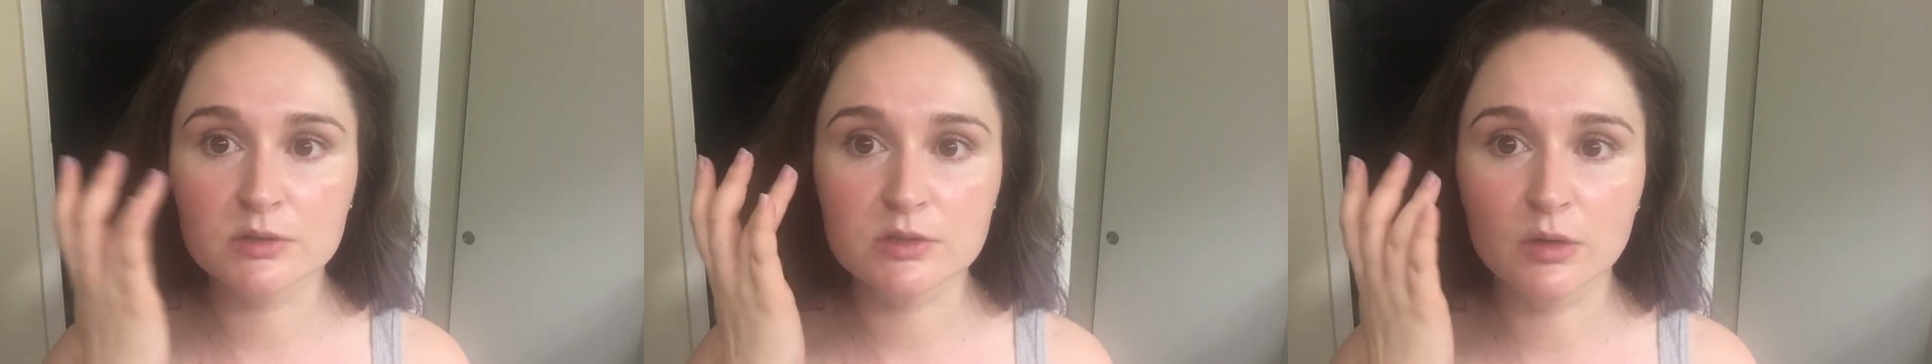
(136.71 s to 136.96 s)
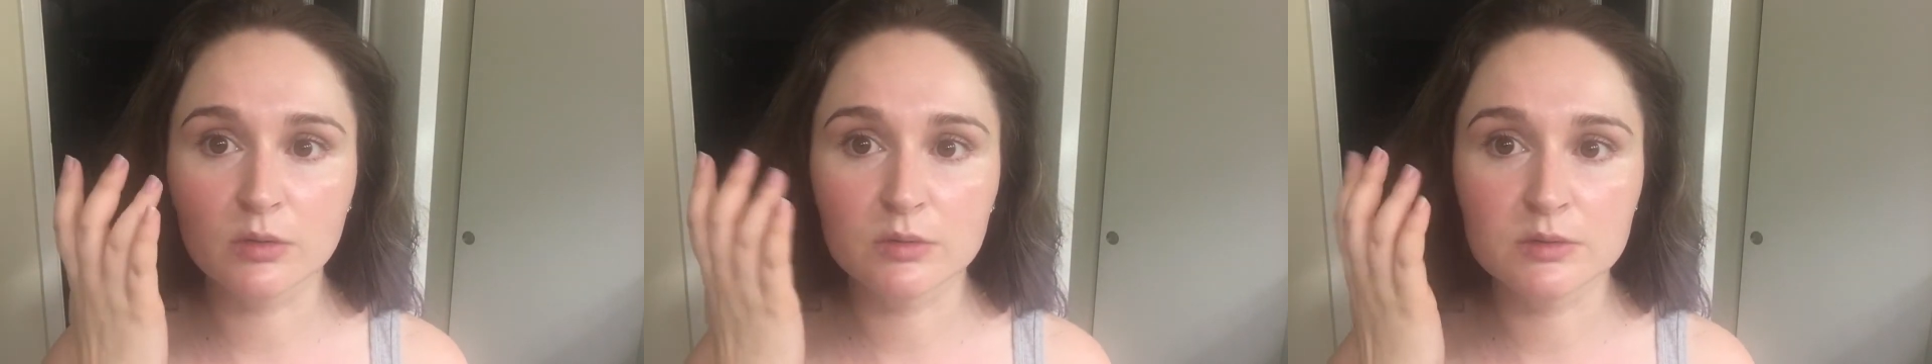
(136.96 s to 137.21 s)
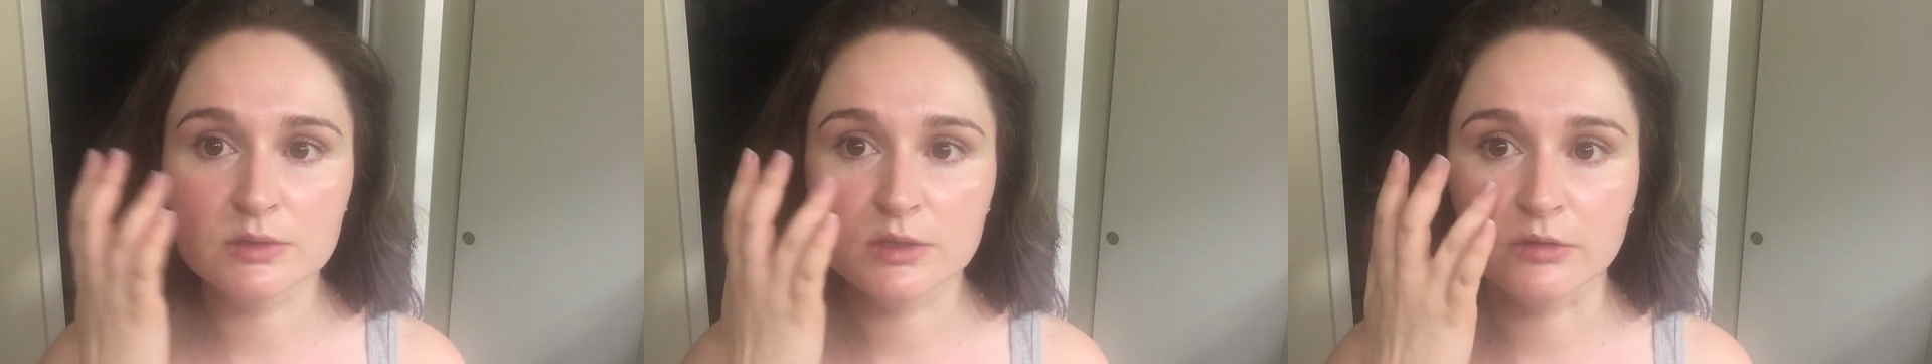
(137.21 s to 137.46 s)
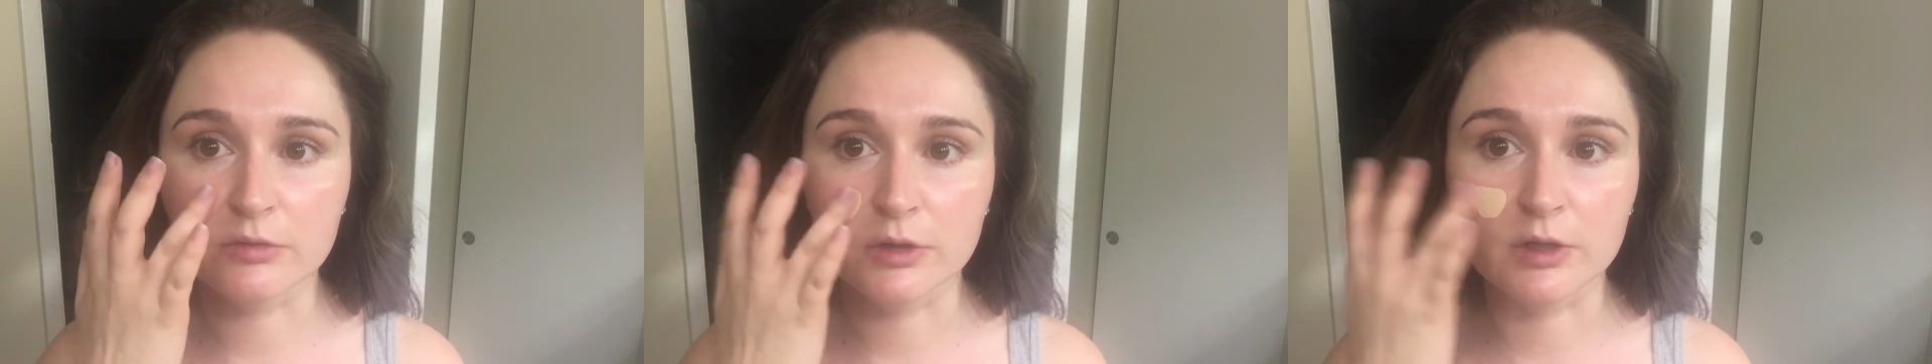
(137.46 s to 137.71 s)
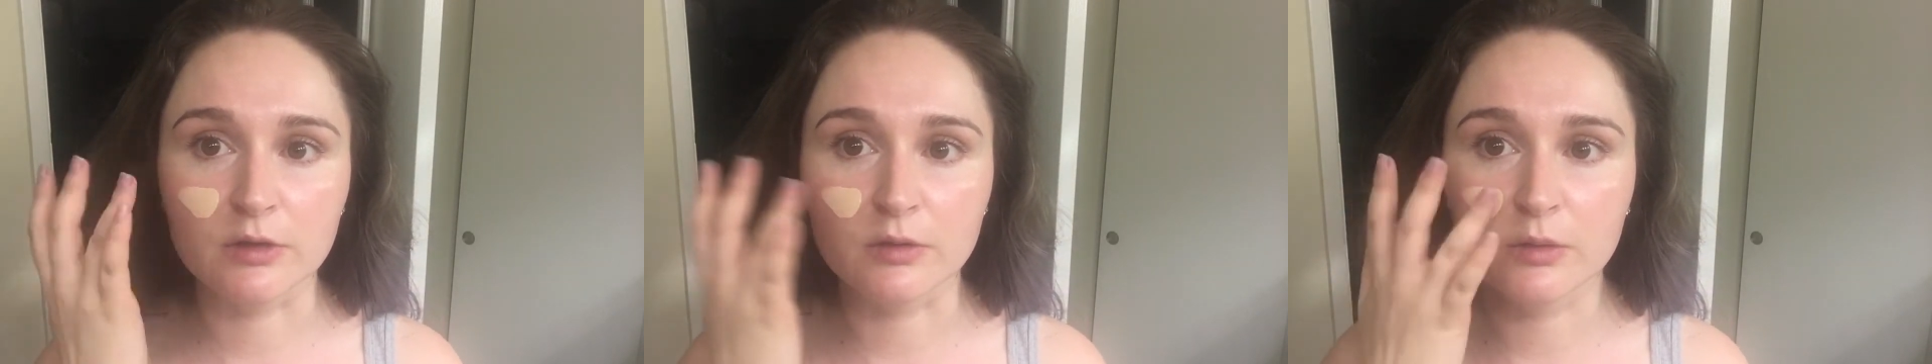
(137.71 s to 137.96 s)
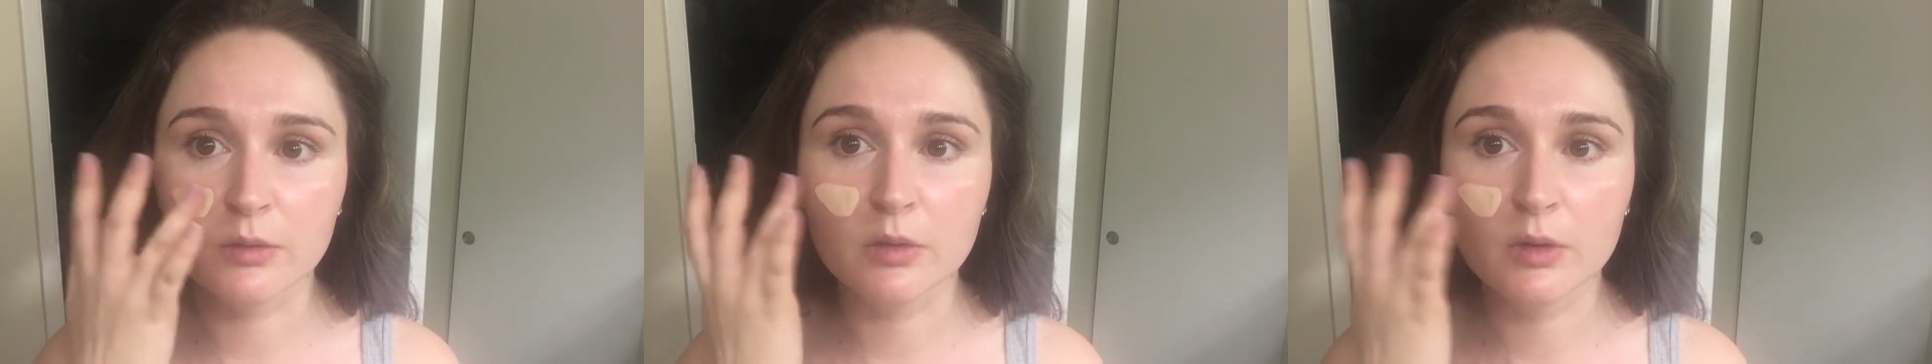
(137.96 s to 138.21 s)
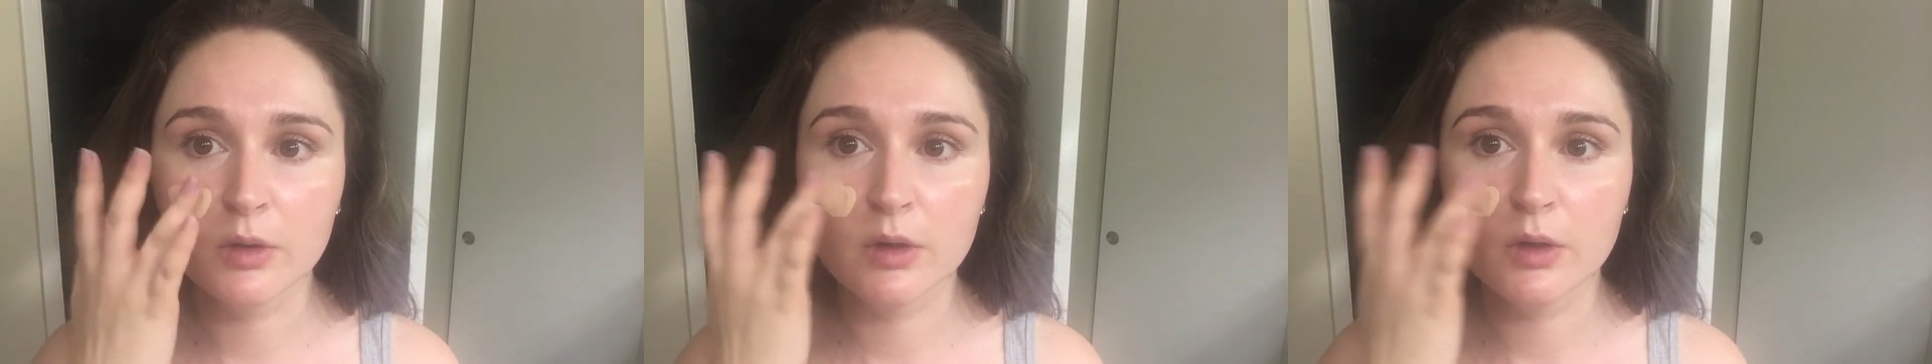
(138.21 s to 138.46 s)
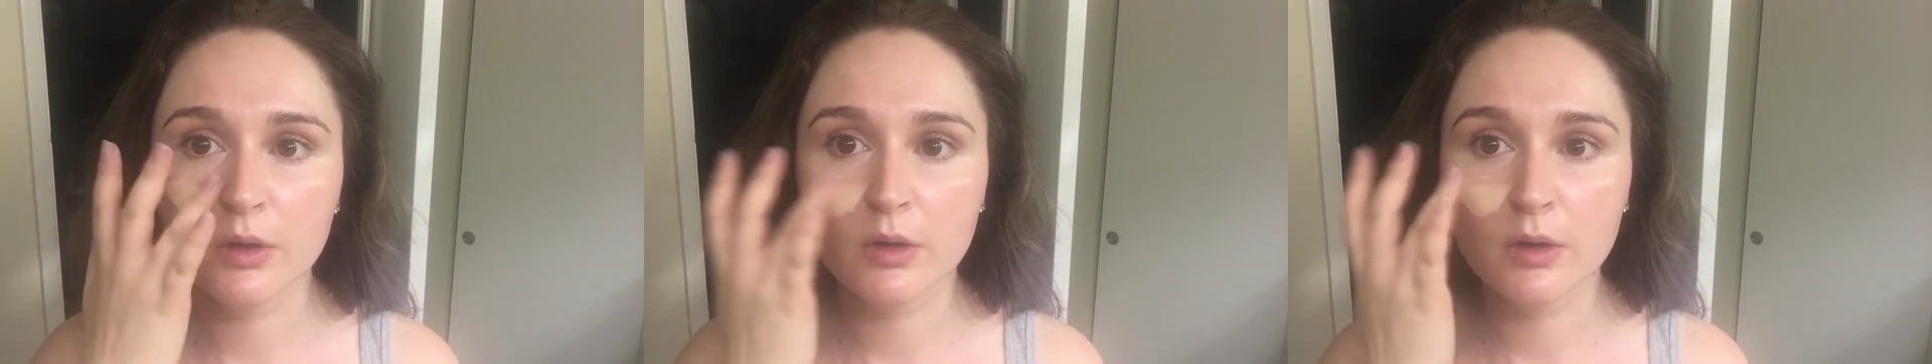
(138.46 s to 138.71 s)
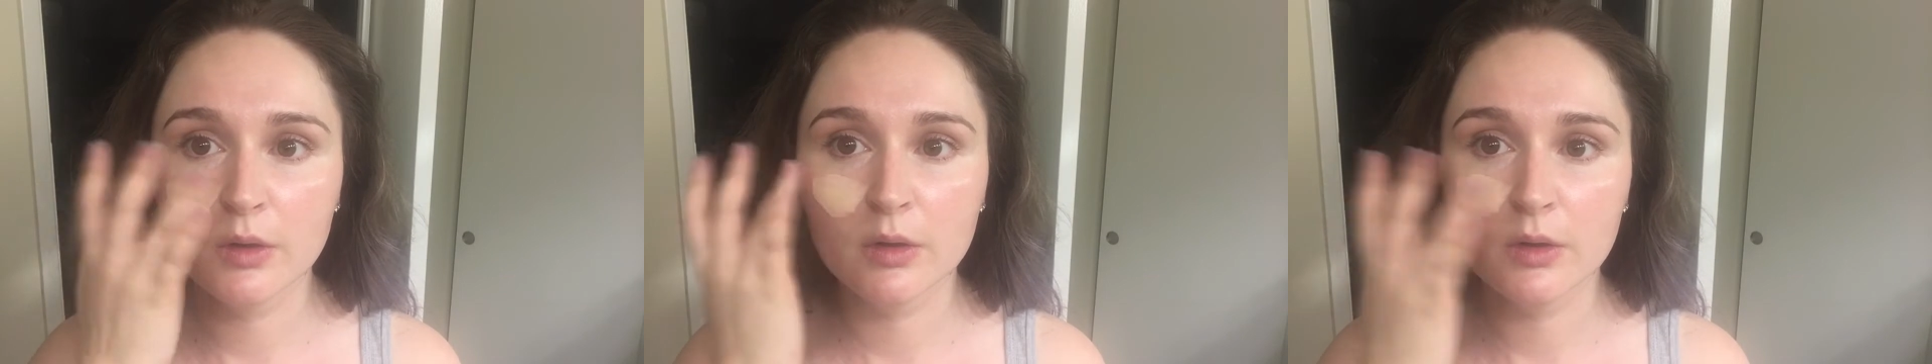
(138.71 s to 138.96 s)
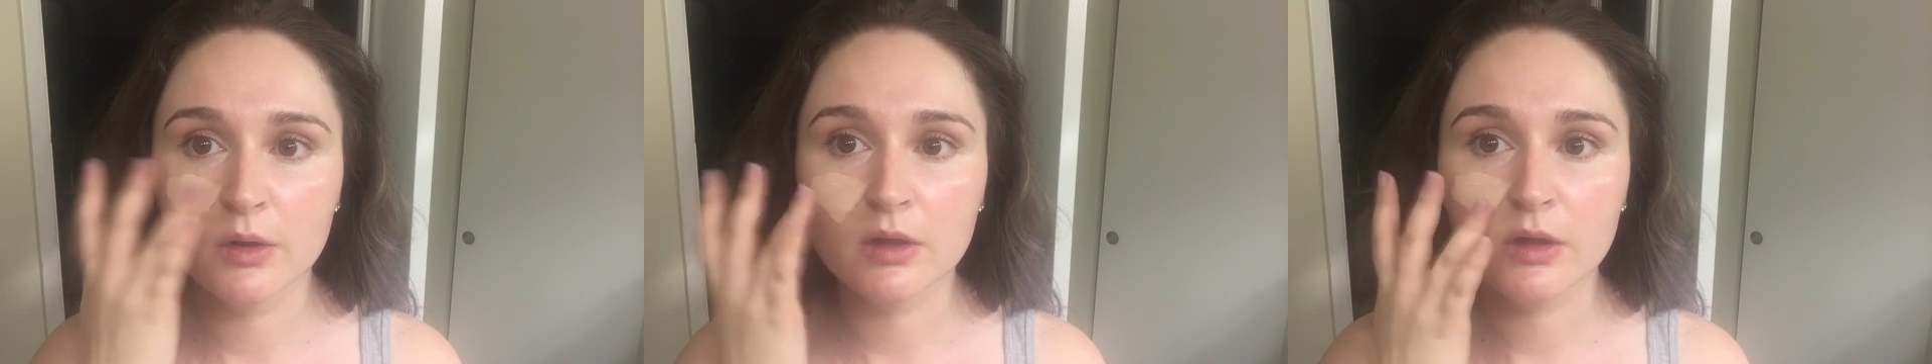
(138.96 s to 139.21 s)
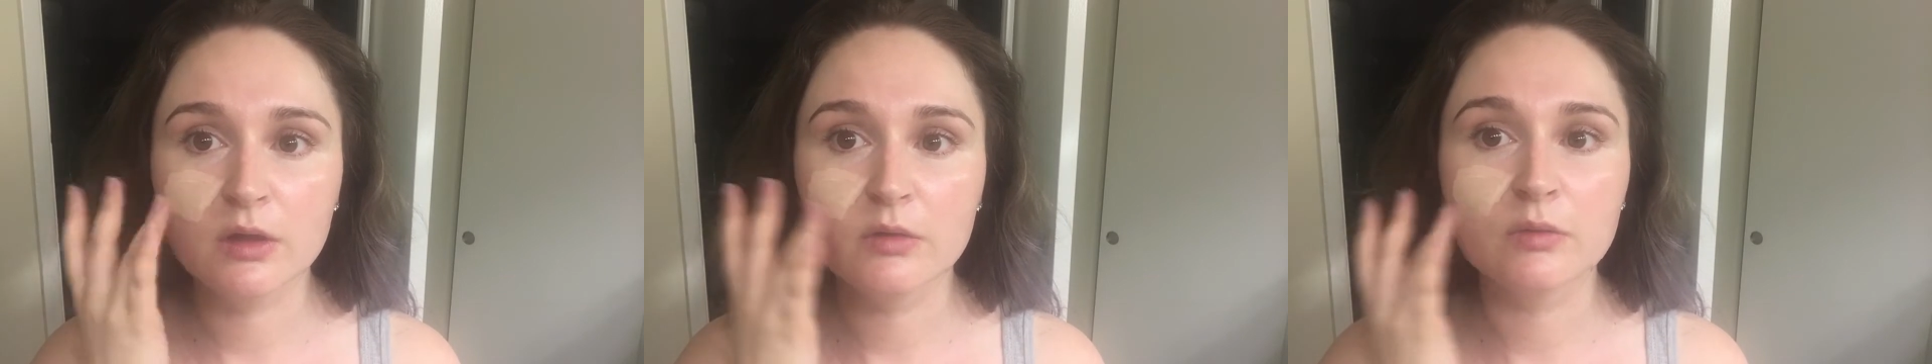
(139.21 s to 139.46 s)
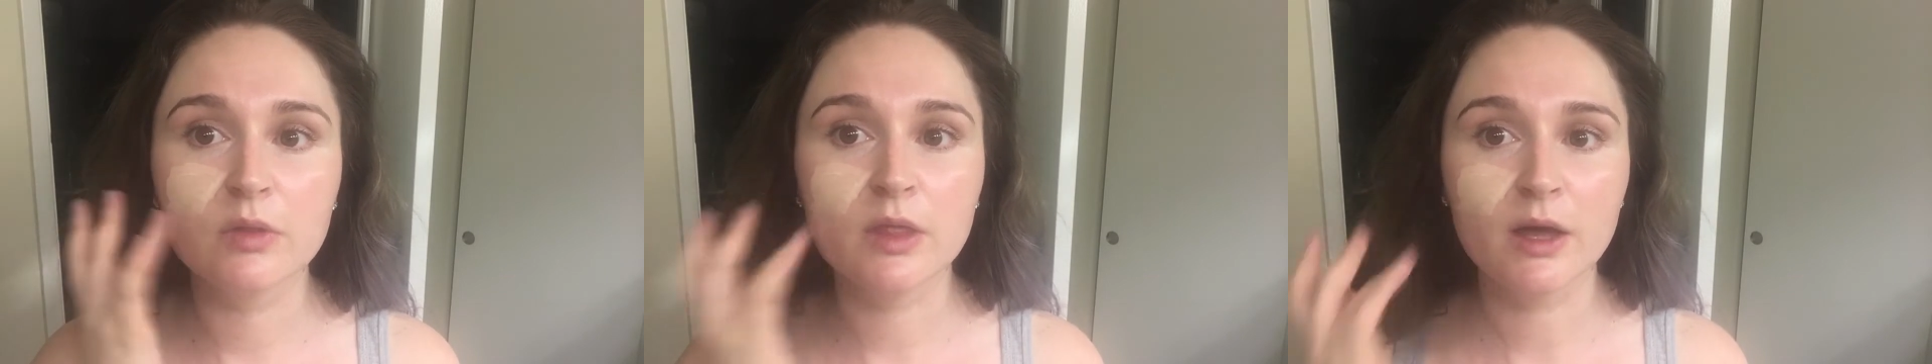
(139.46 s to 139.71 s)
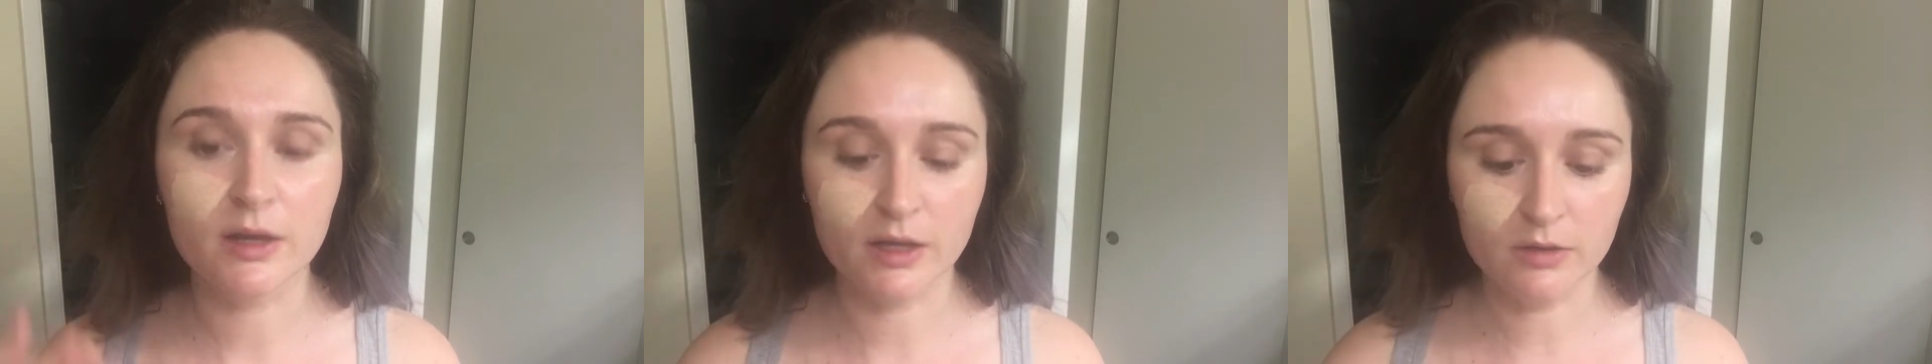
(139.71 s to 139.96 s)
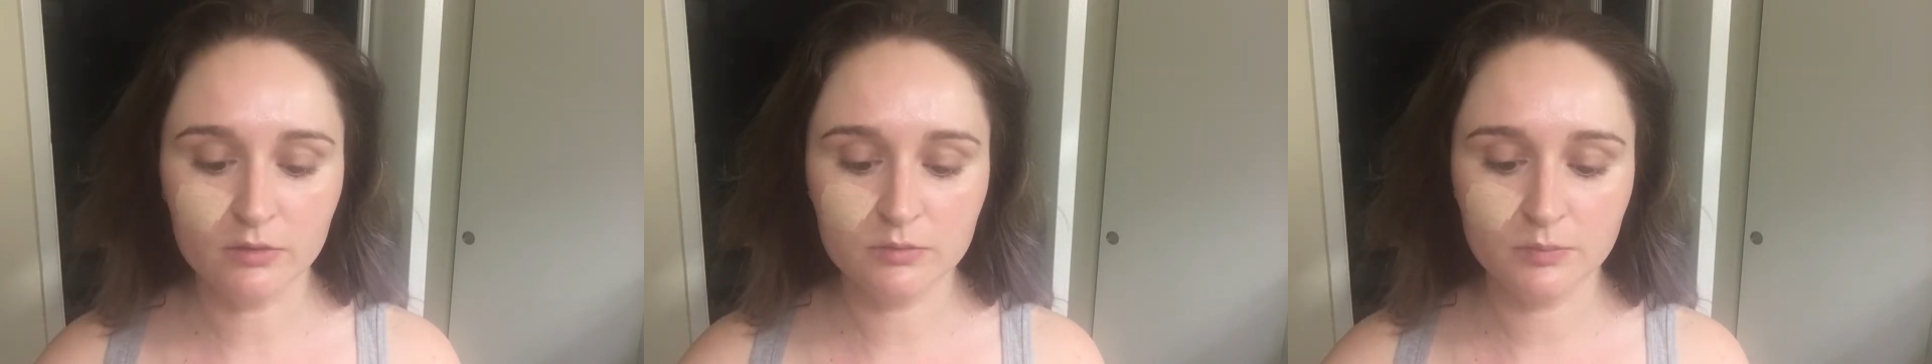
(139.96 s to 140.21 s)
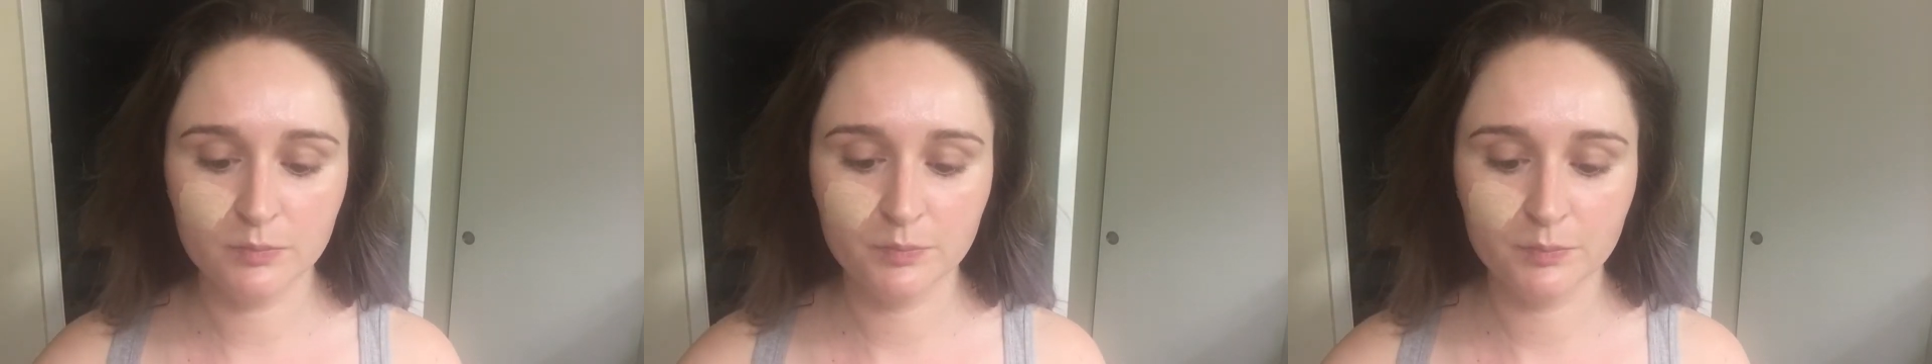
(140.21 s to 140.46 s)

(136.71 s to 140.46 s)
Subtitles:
so let's see if we can even that out.